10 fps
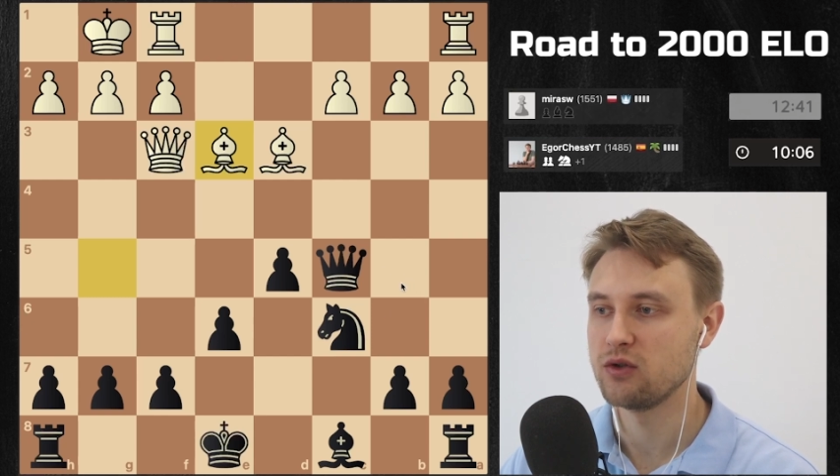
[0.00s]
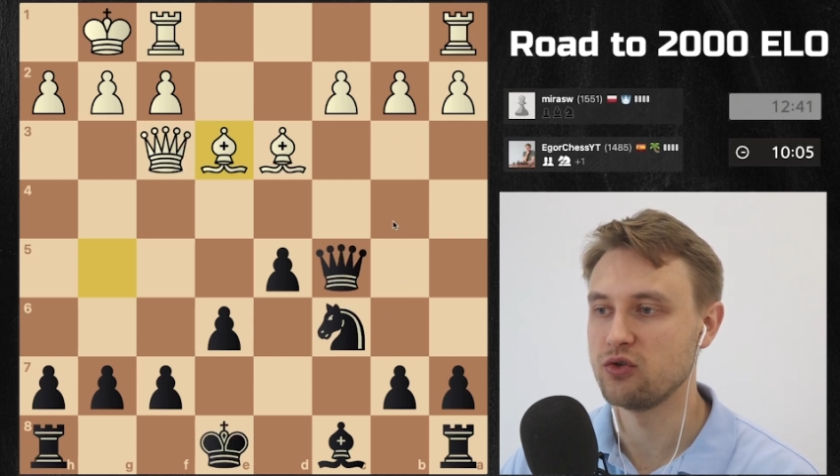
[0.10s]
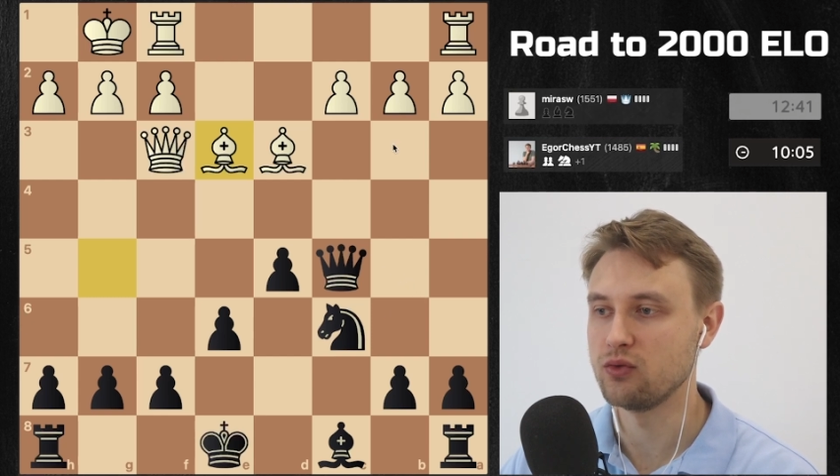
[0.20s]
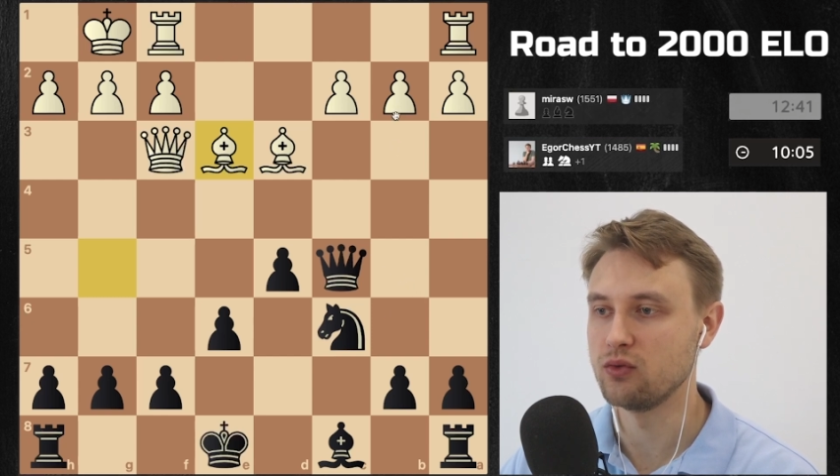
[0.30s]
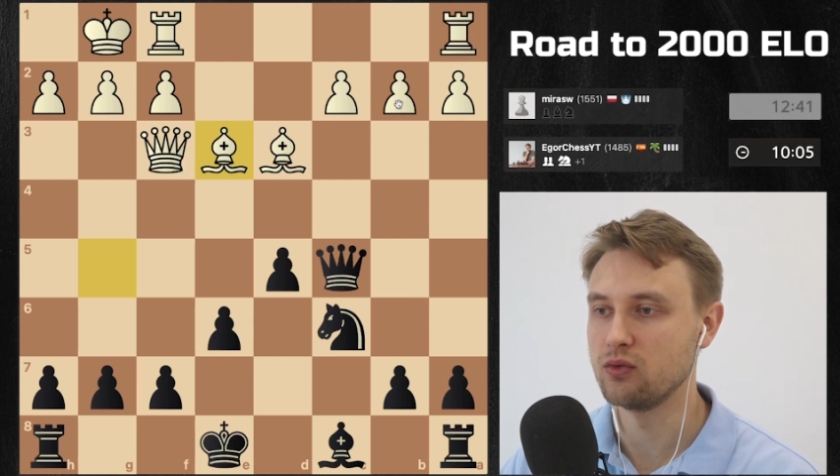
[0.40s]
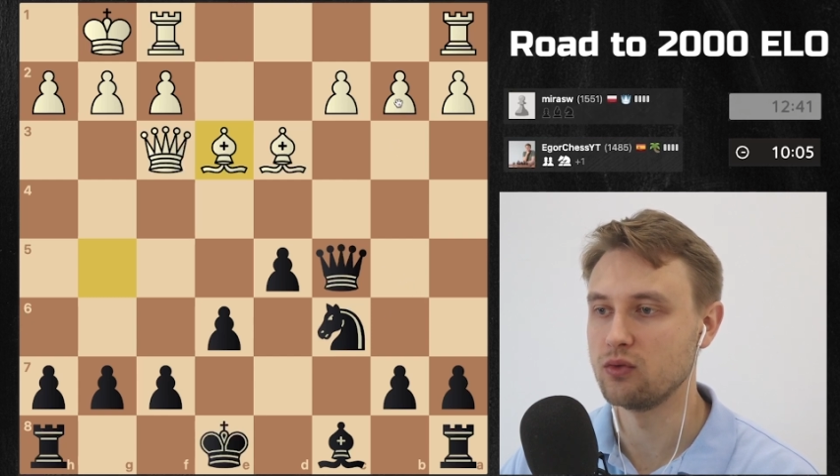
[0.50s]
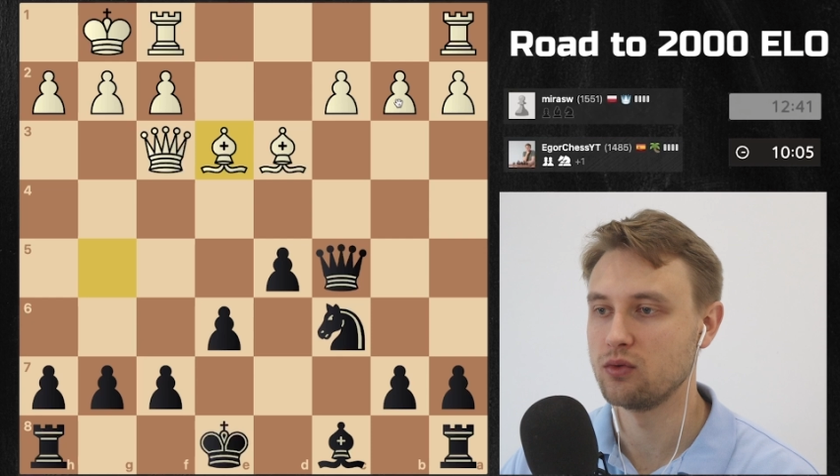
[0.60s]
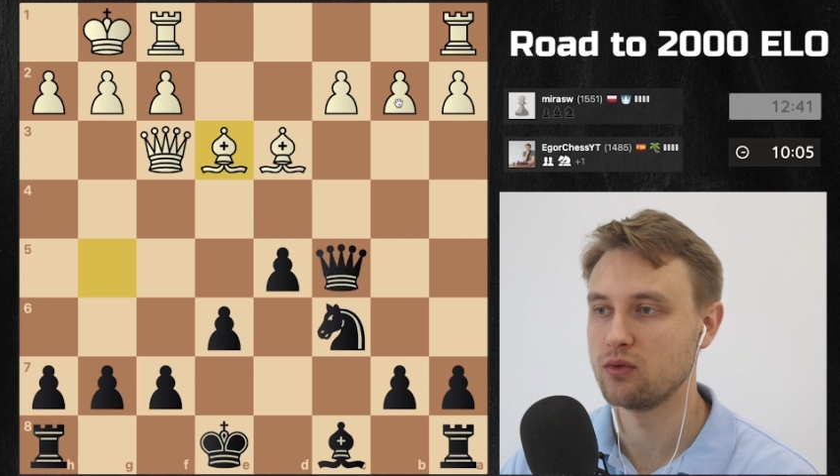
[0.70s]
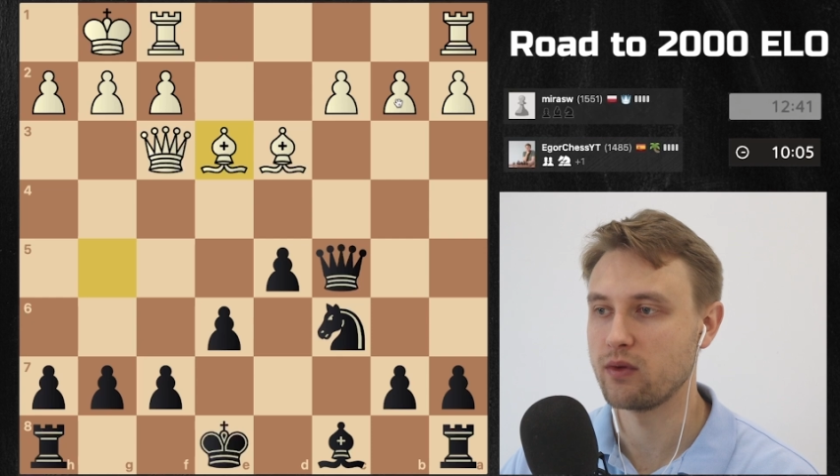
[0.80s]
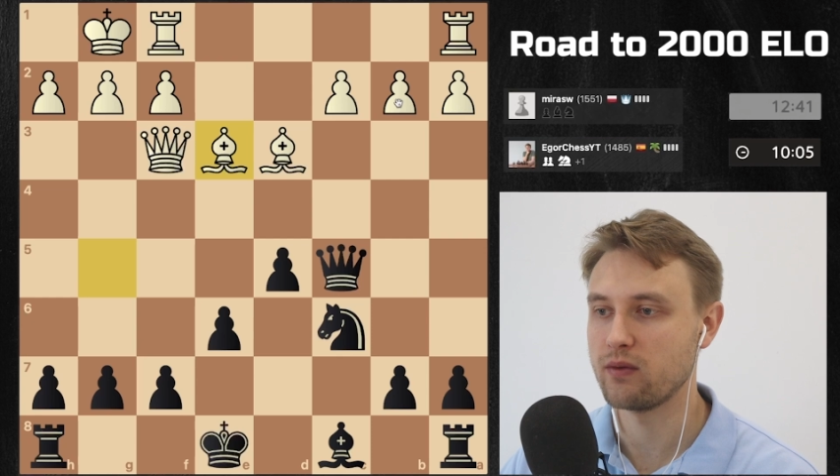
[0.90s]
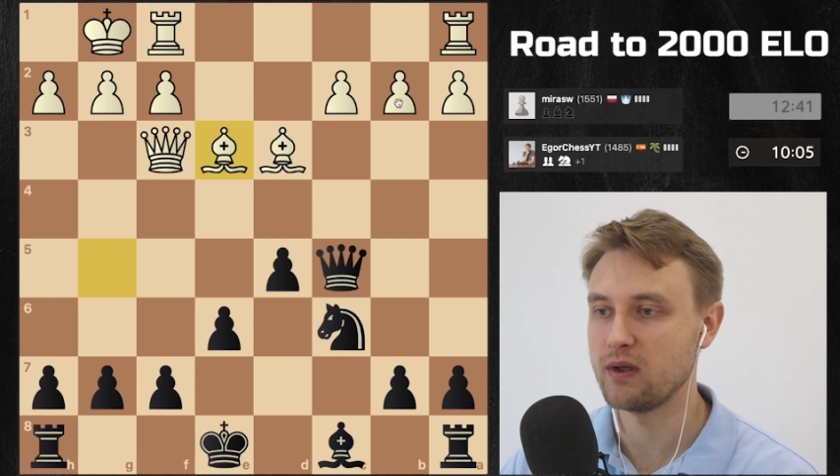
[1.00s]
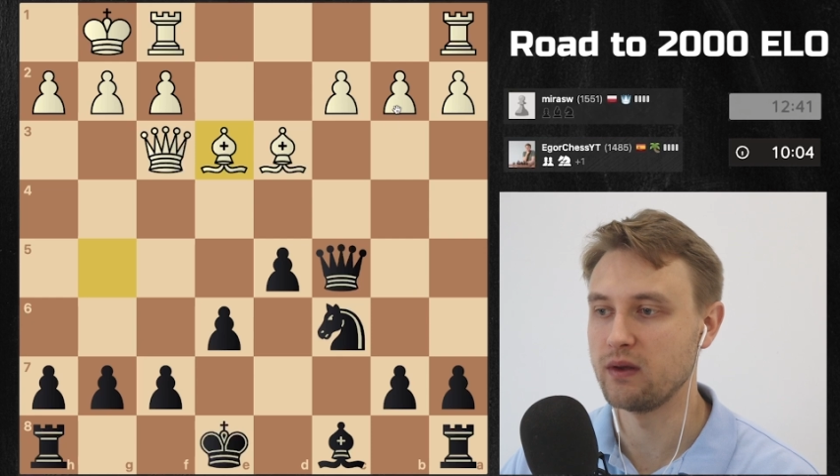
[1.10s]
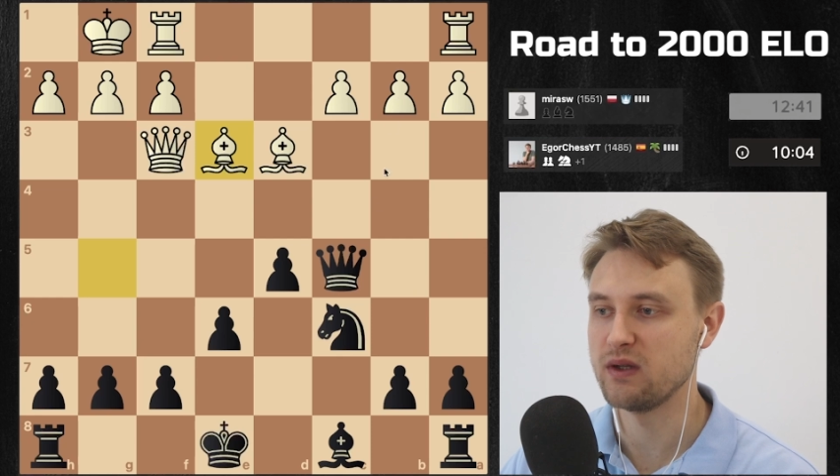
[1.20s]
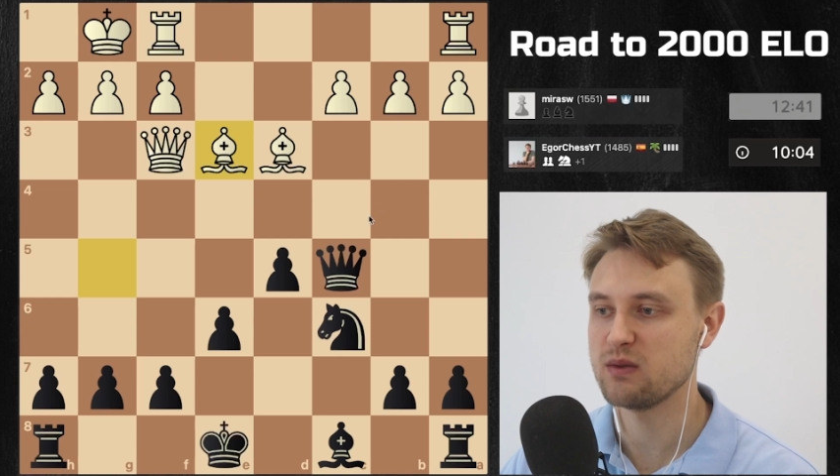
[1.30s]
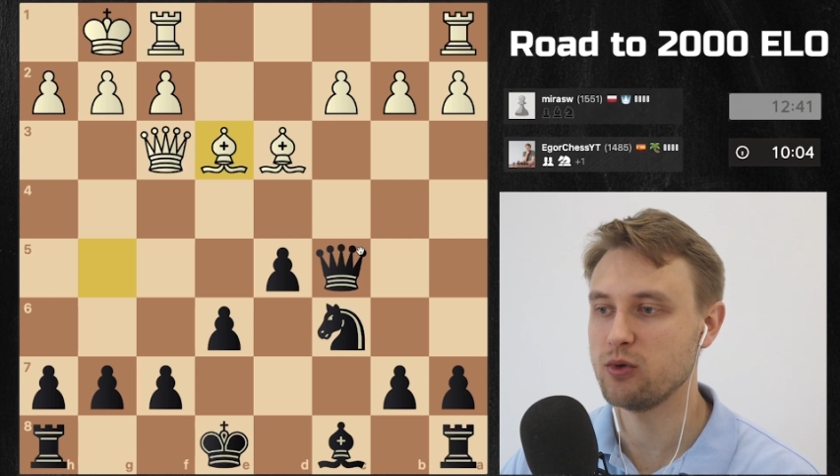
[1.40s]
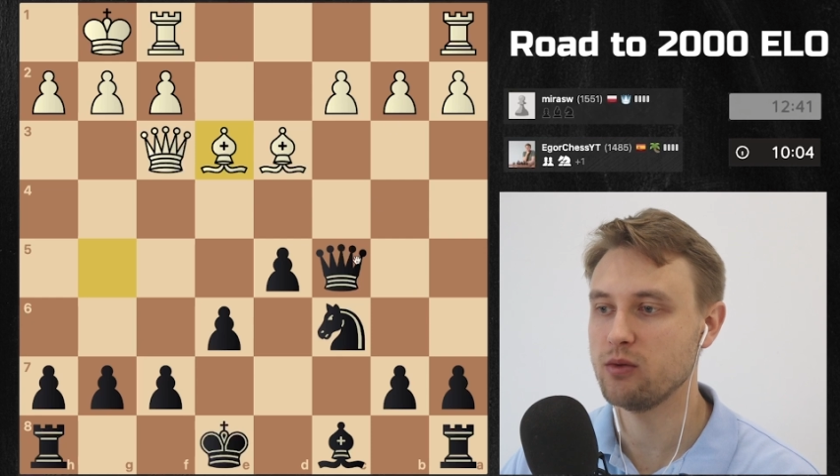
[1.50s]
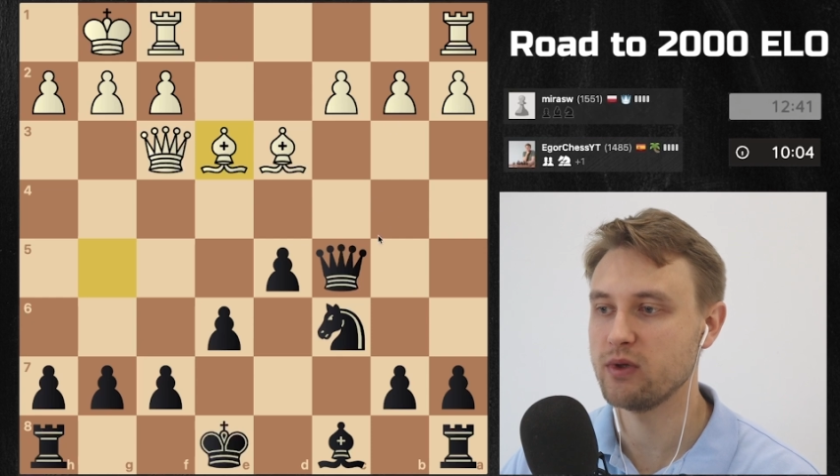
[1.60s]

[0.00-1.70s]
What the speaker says: to threaten this pawn,